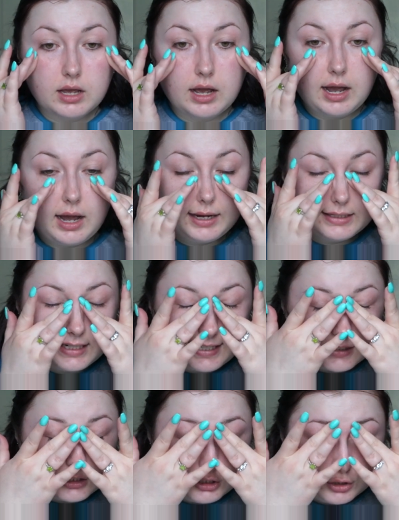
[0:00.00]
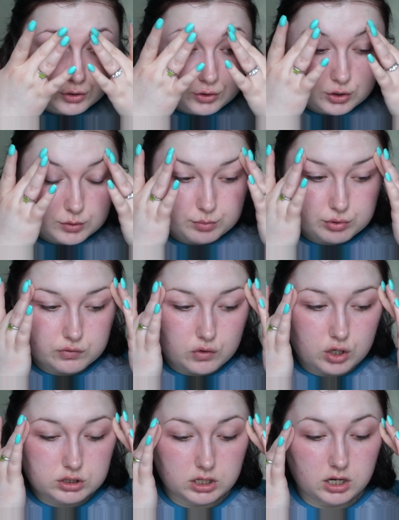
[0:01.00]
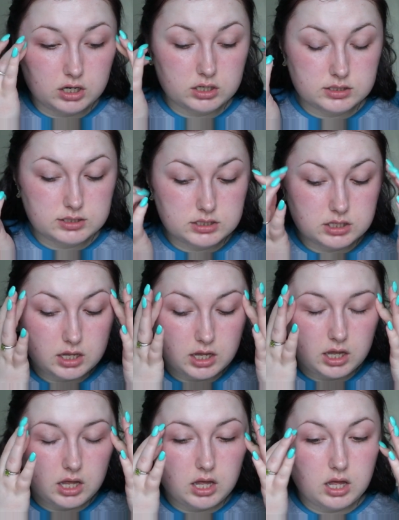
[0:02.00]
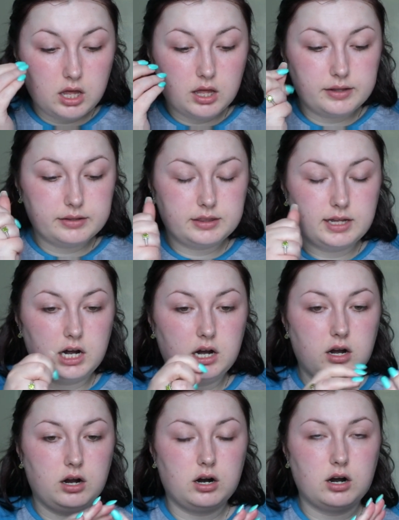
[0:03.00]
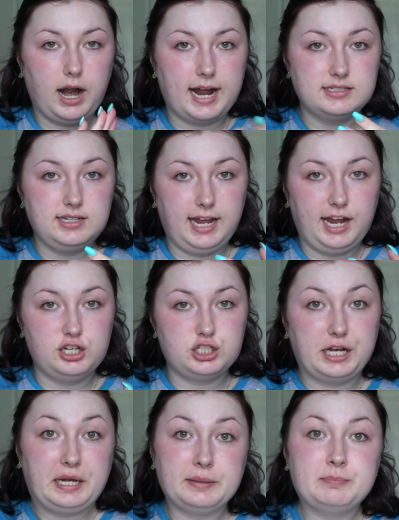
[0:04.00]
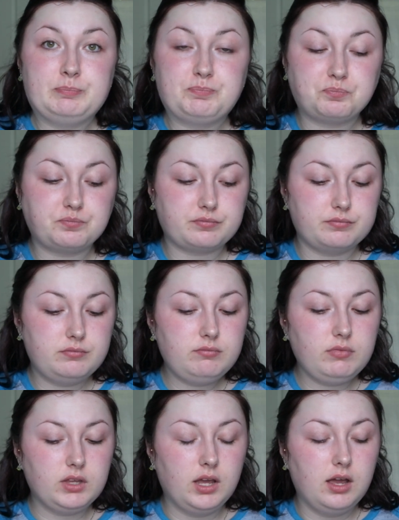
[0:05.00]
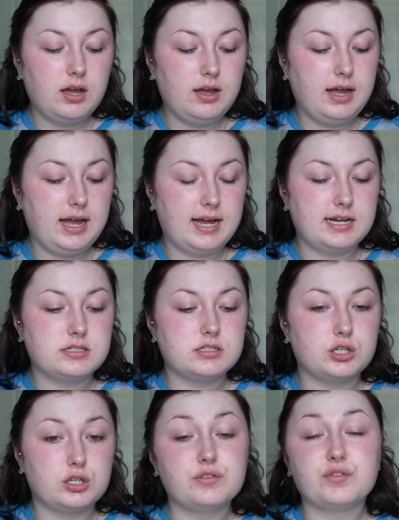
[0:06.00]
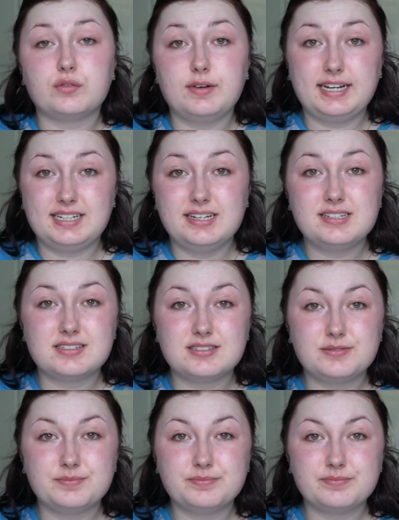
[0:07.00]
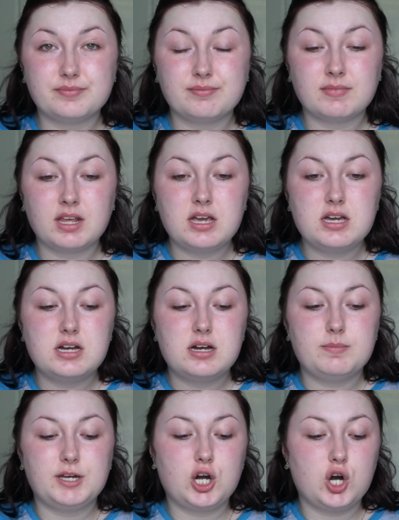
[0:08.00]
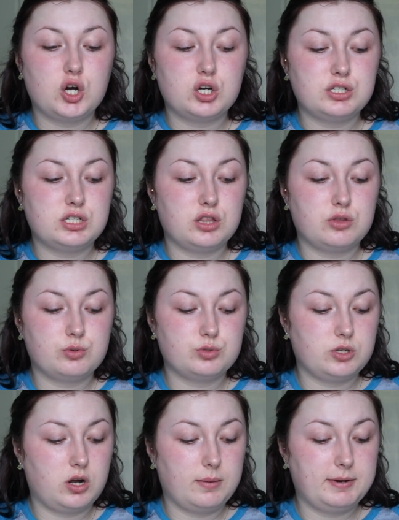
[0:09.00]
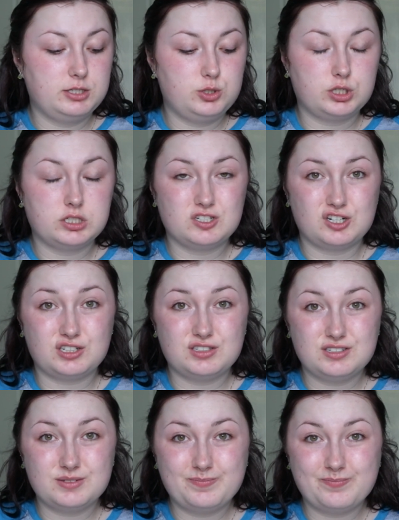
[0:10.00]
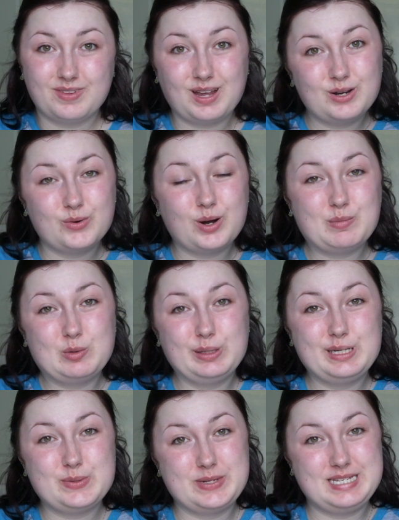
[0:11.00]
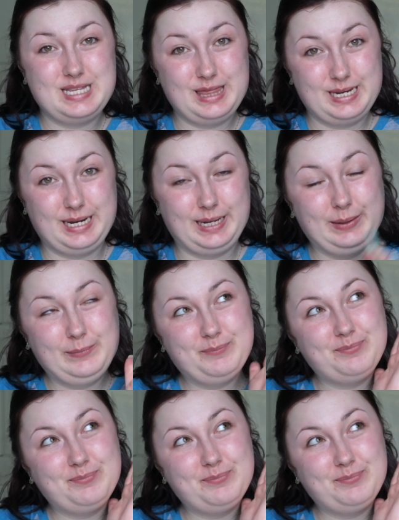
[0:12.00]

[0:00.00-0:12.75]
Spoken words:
I like to use products that are anti-aging and good for redness, because those are my two concerns. I know I'm only 23,